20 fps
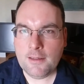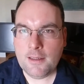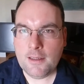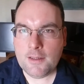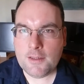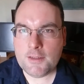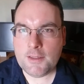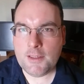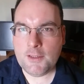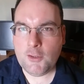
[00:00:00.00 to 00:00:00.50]

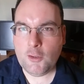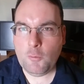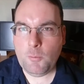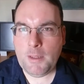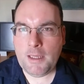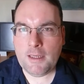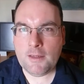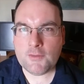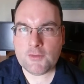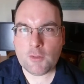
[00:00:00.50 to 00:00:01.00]
seeing you
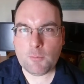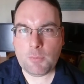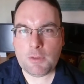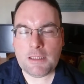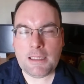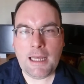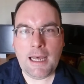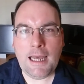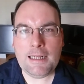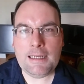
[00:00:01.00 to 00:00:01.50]
being
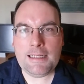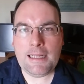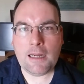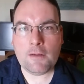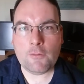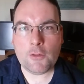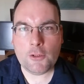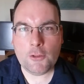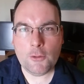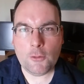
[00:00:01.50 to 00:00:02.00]
supplied in
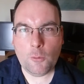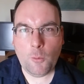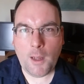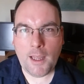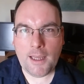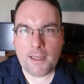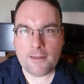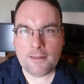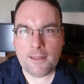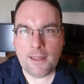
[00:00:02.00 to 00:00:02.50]
every good
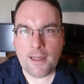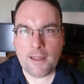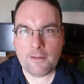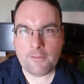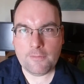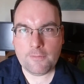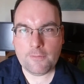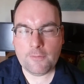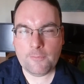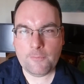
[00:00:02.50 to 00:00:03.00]
way in
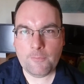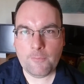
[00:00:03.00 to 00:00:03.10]
life.